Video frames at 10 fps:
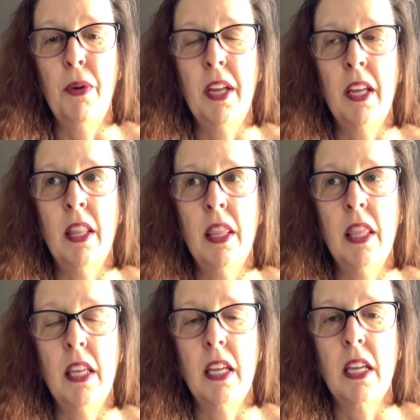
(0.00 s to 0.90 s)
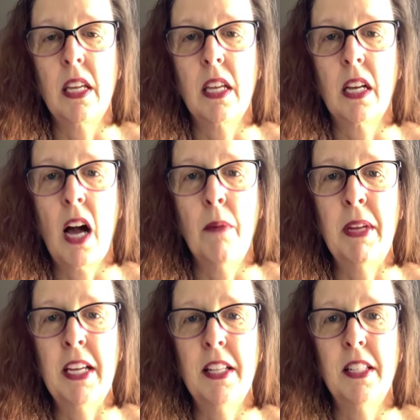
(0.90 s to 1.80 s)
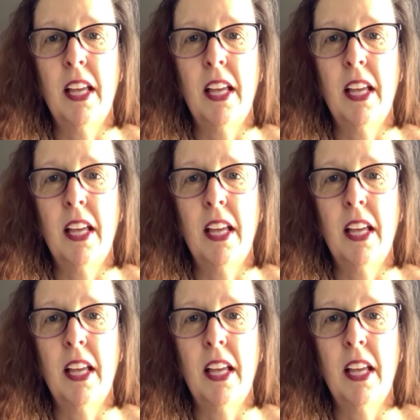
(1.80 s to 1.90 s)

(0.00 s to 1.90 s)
in the comments,